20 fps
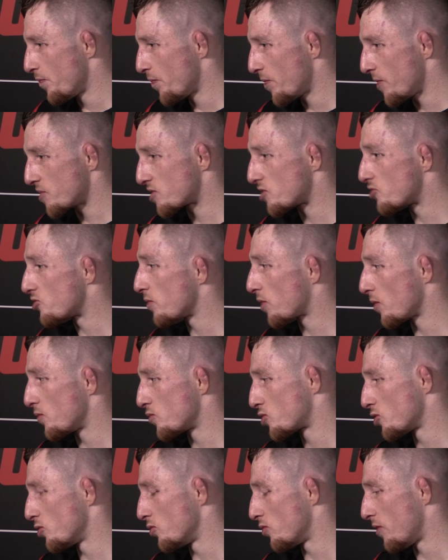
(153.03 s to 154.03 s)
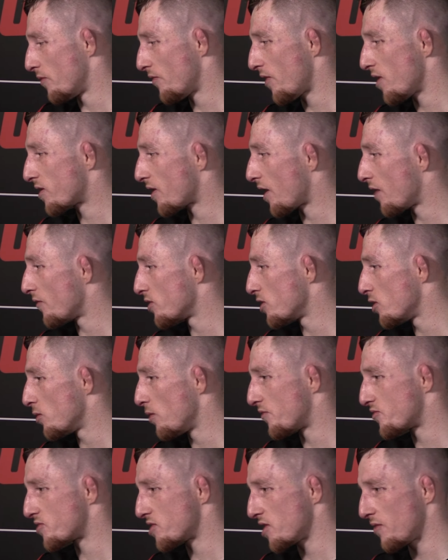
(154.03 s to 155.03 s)
it's a dream come true. I'm very thankful to
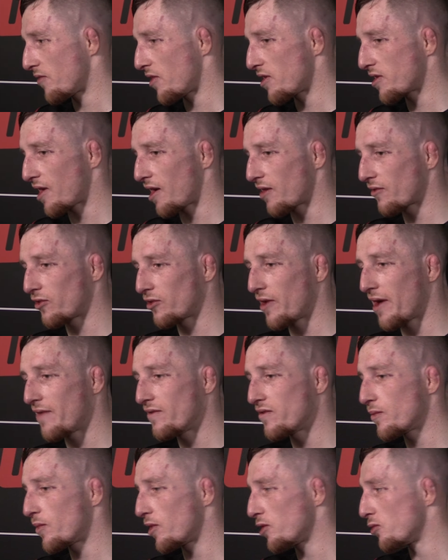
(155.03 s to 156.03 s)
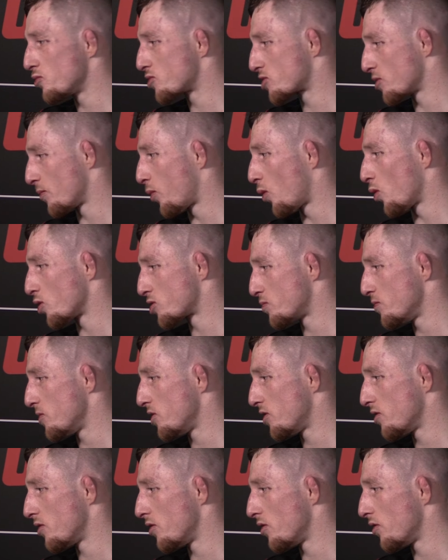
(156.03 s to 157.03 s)
the UFC. I'm very thankful to everybody who supports
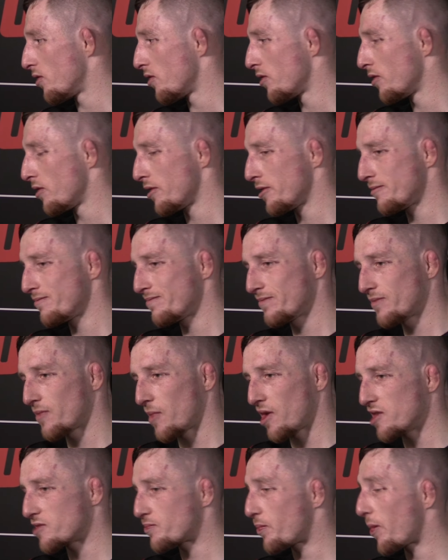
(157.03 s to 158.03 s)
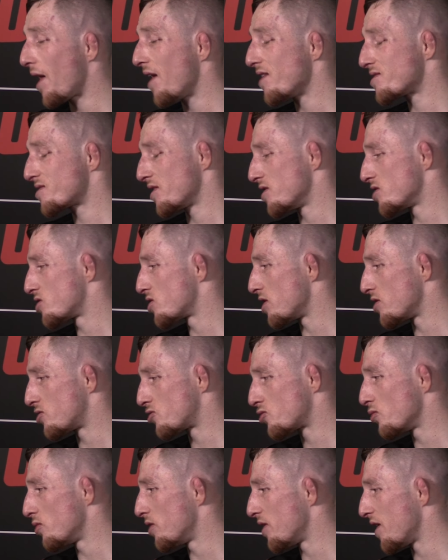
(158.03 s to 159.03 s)
me here. It's blessing. It
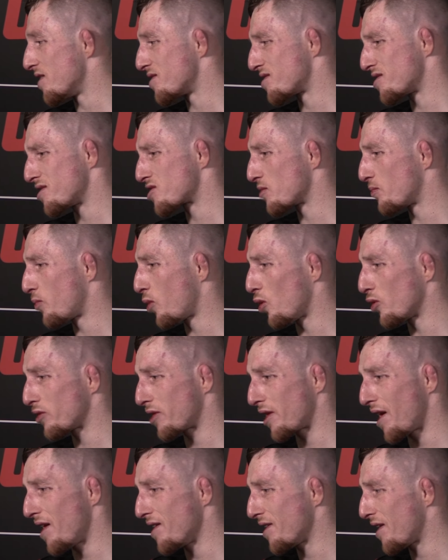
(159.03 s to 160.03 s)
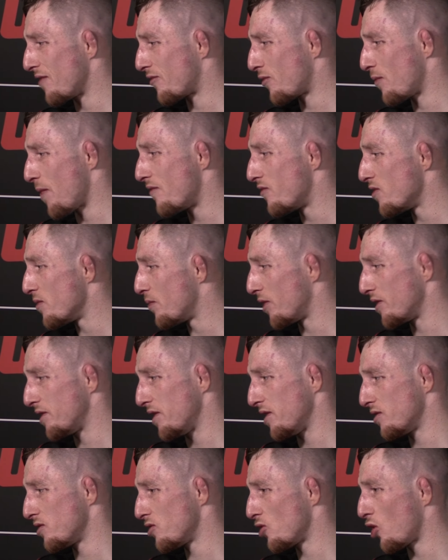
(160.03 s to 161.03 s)
truly is. And the support that I get from
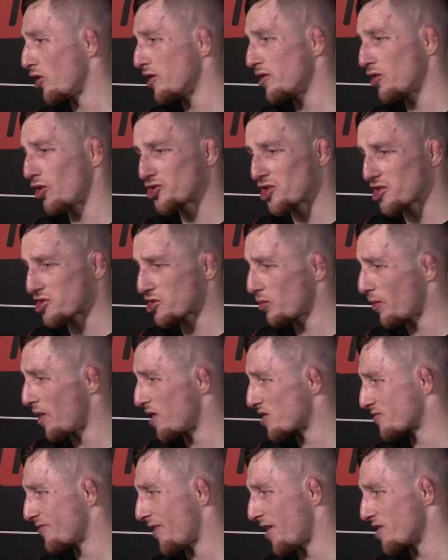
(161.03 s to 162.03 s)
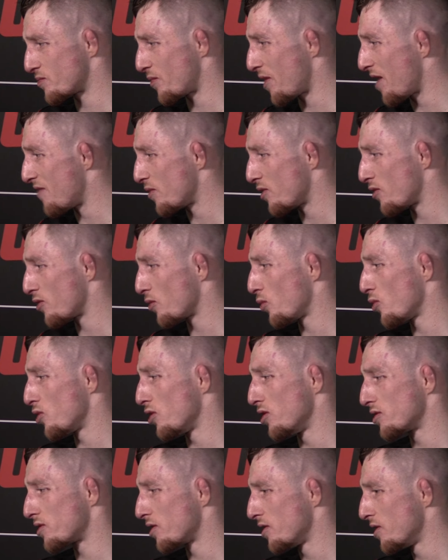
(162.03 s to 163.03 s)
everybody, not just the Welsh fans, but everyone in the
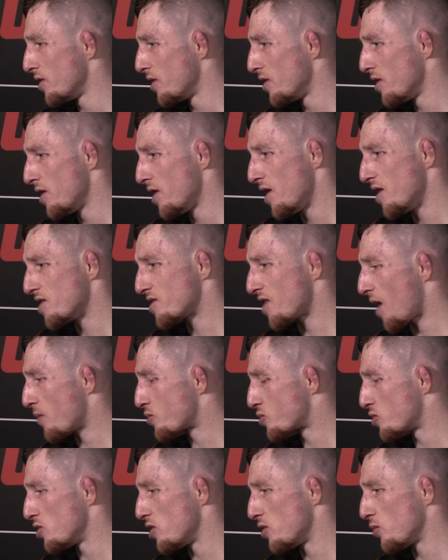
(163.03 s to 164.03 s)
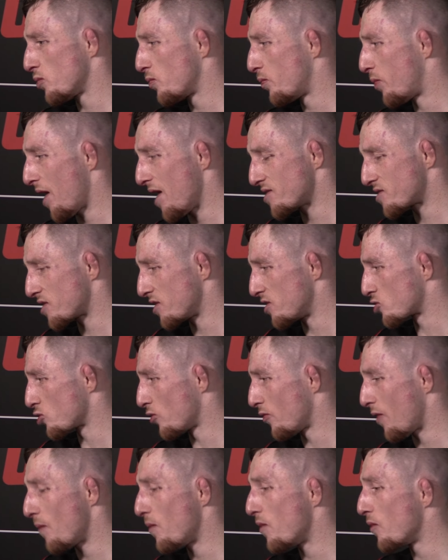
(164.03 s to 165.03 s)
world, it's absolutely blessing.
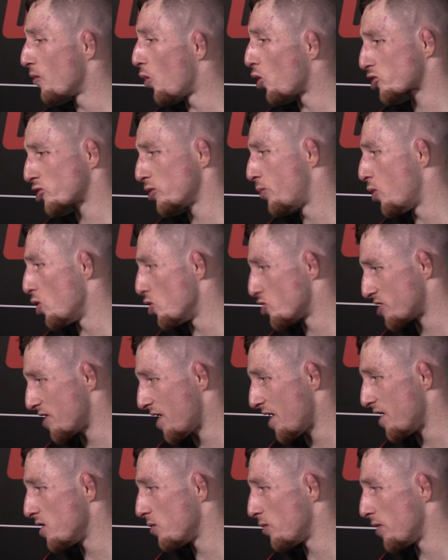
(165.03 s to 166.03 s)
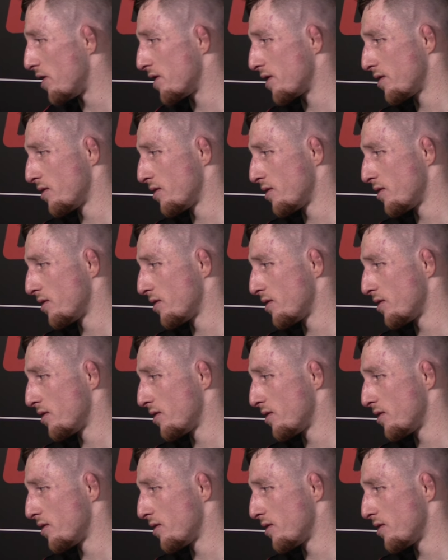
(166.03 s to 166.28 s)
So I'm an emotional person anyway.